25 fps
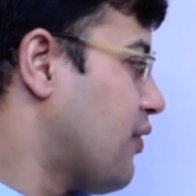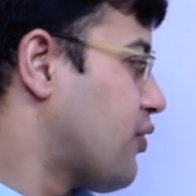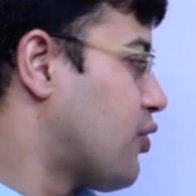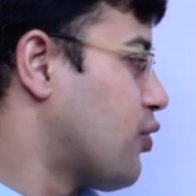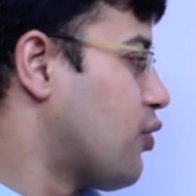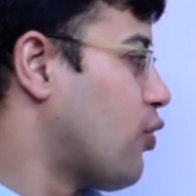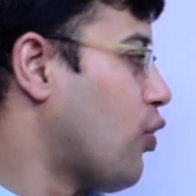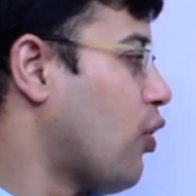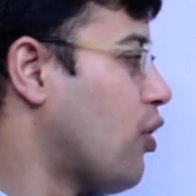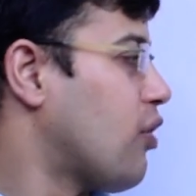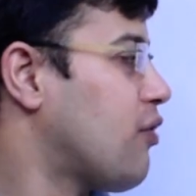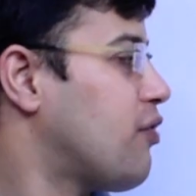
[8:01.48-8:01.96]

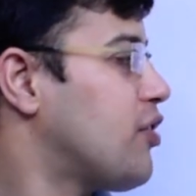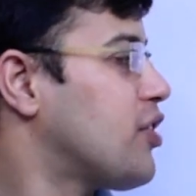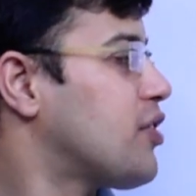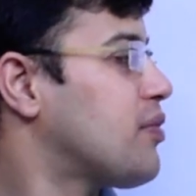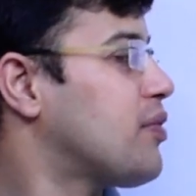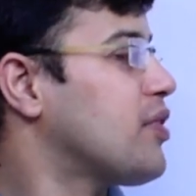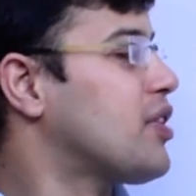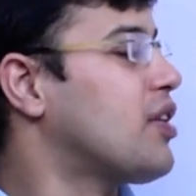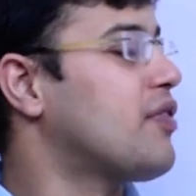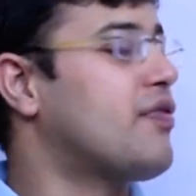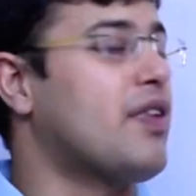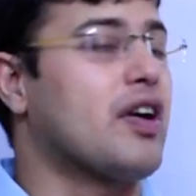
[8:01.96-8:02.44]
should always
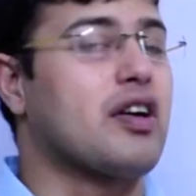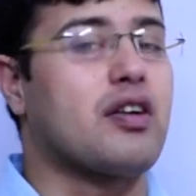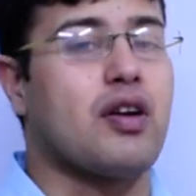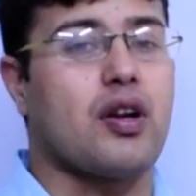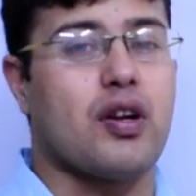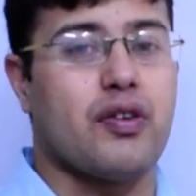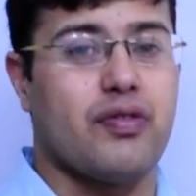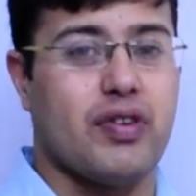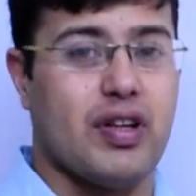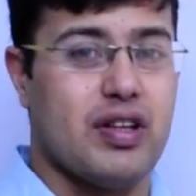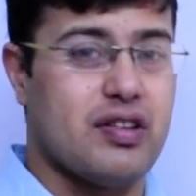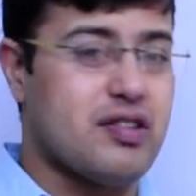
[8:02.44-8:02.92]
be the factor
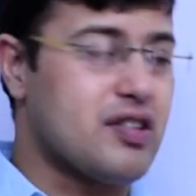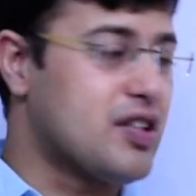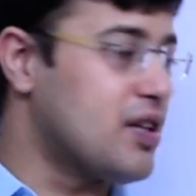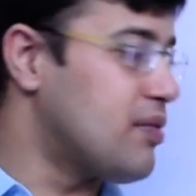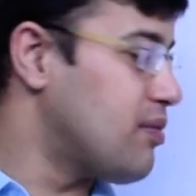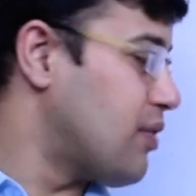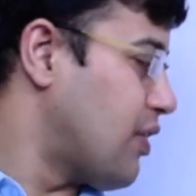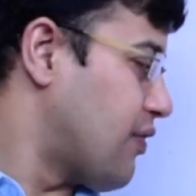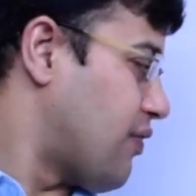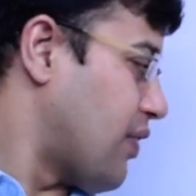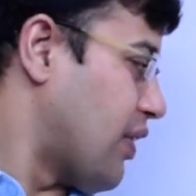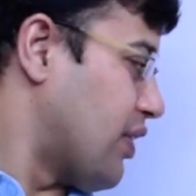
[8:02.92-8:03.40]
of
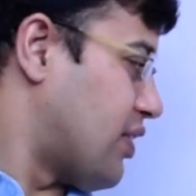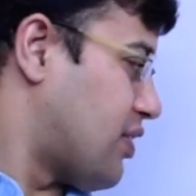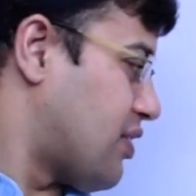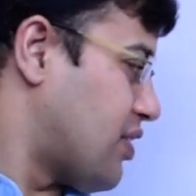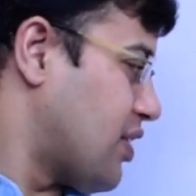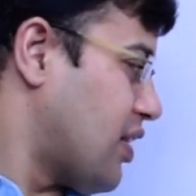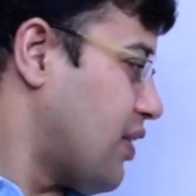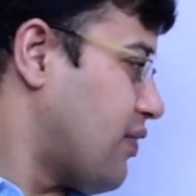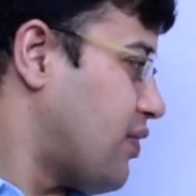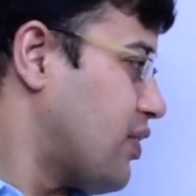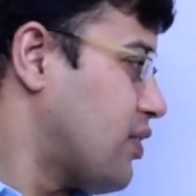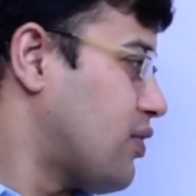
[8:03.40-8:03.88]
LCM. If
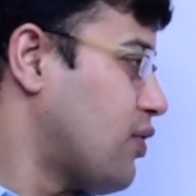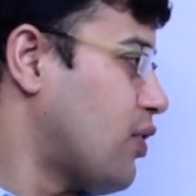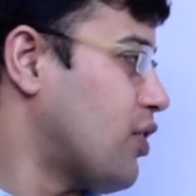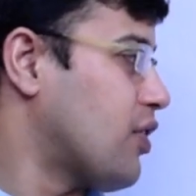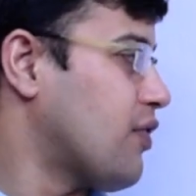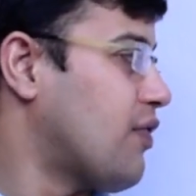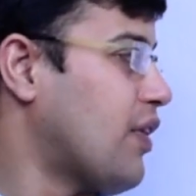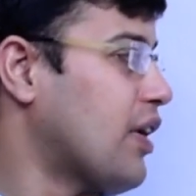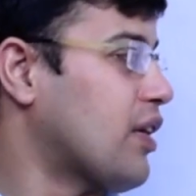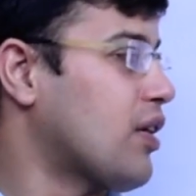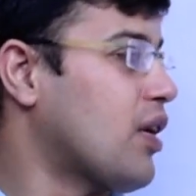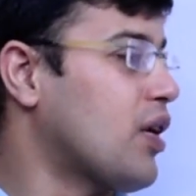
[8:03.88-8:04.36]
HCF is not a
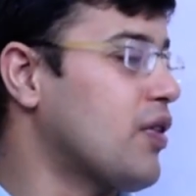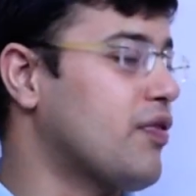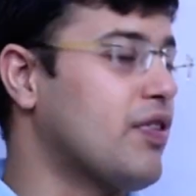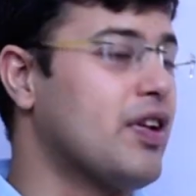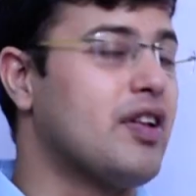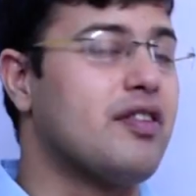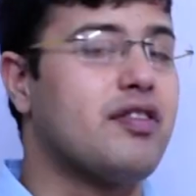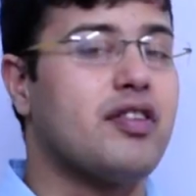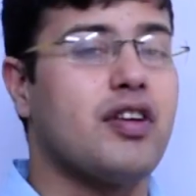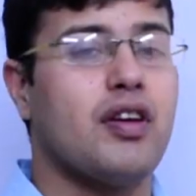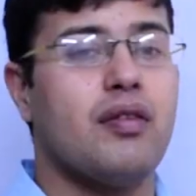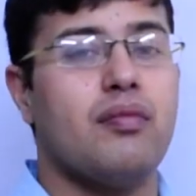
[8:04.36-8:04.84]
factor of
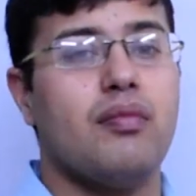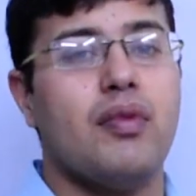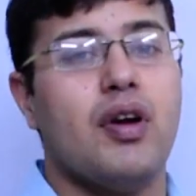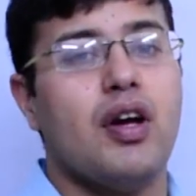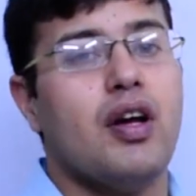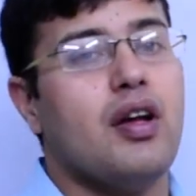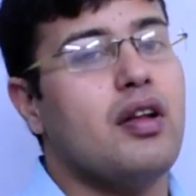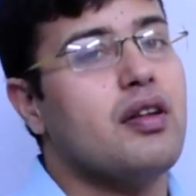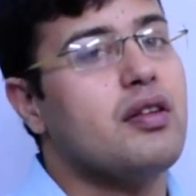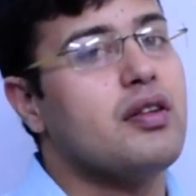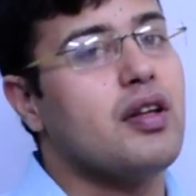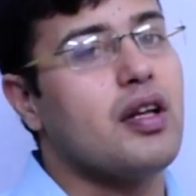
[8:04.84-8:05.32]
LCM,
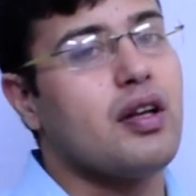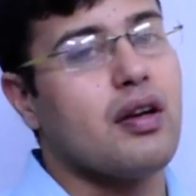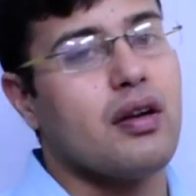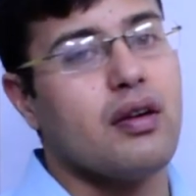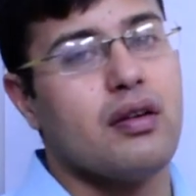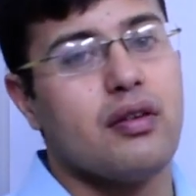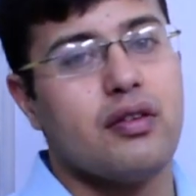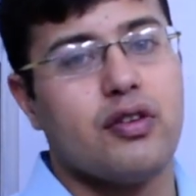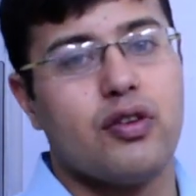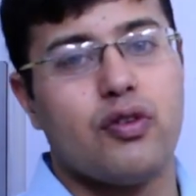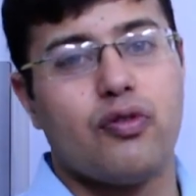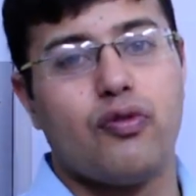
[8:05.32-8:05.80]
then
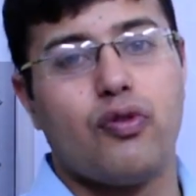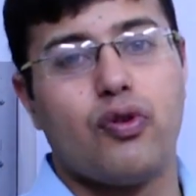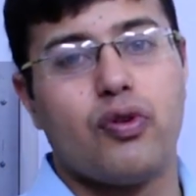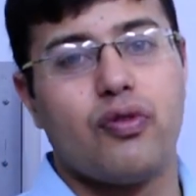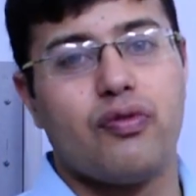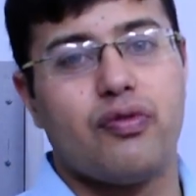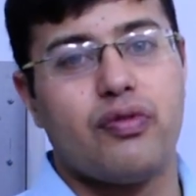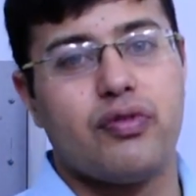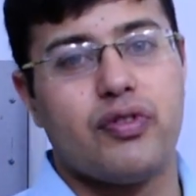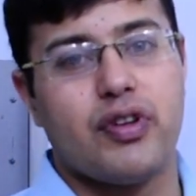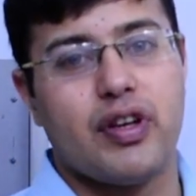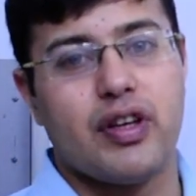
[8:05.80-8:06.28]
you
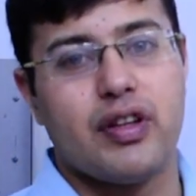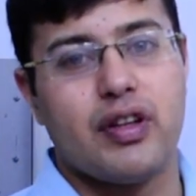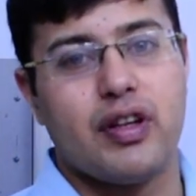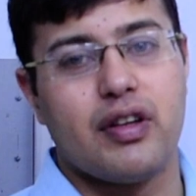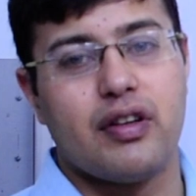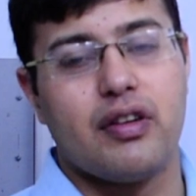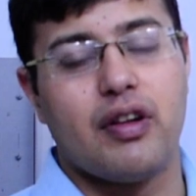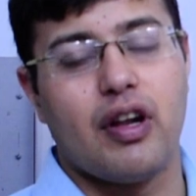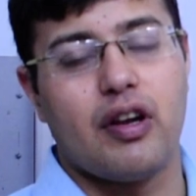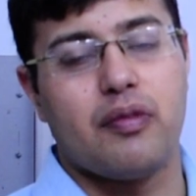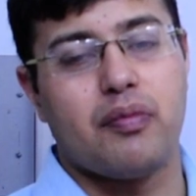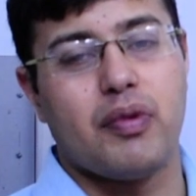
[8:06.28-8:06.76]
won't say
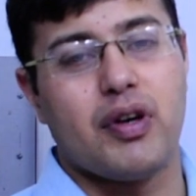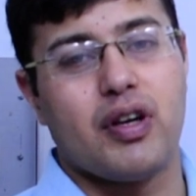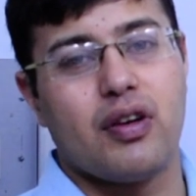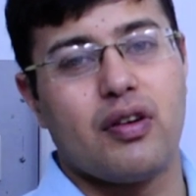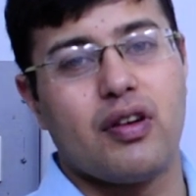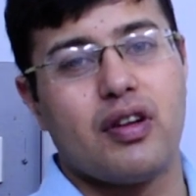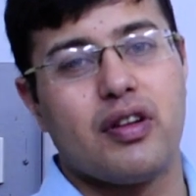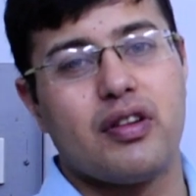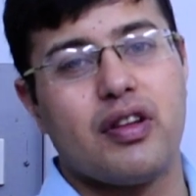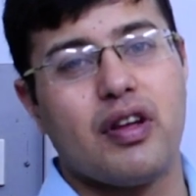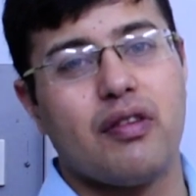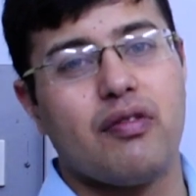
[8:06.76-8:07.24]
that that
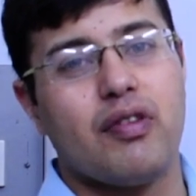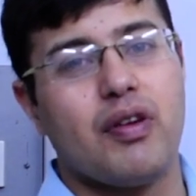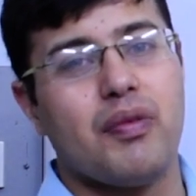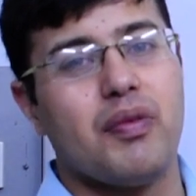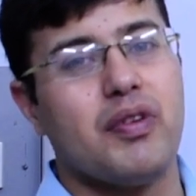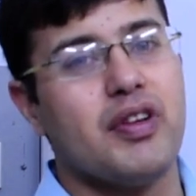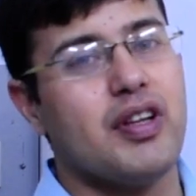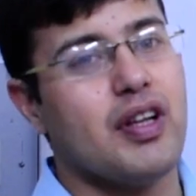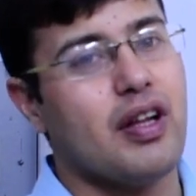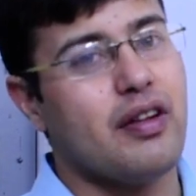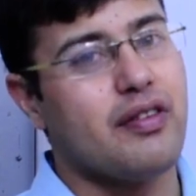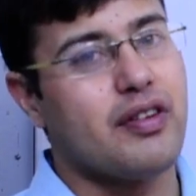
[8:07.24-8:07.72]
particular thing will be
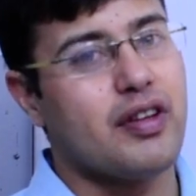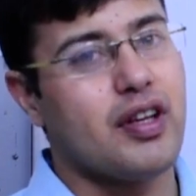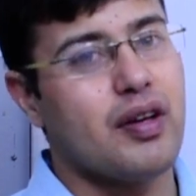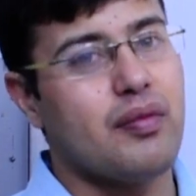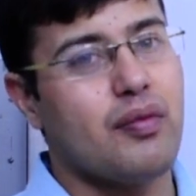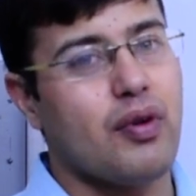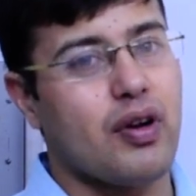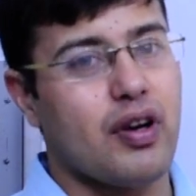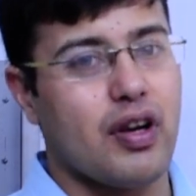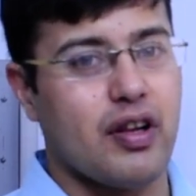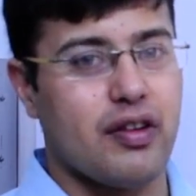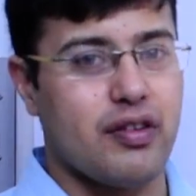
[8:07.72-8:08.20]
the LCM
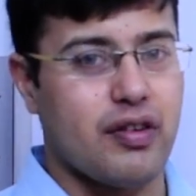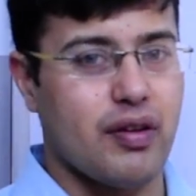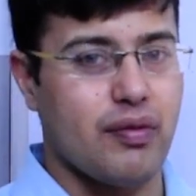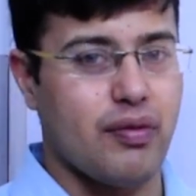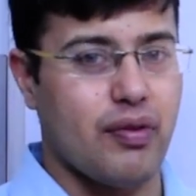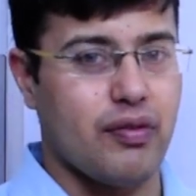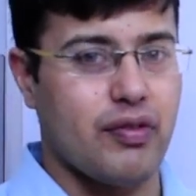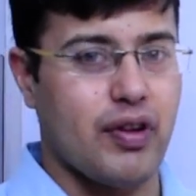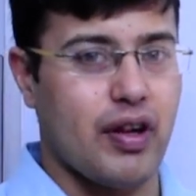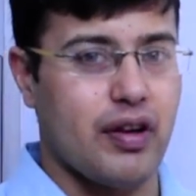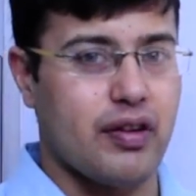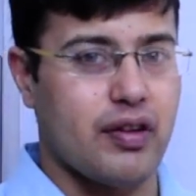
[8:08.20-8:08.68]
or LCM
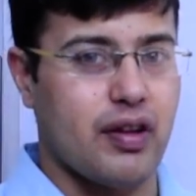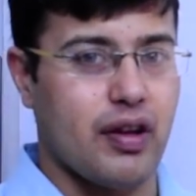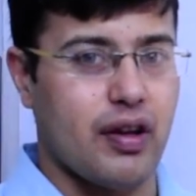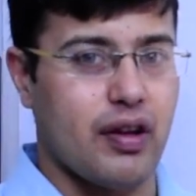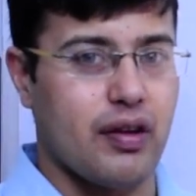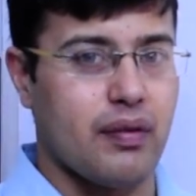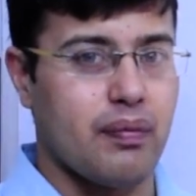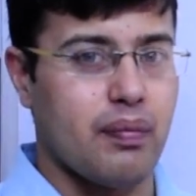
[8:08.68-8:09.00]
of that thing.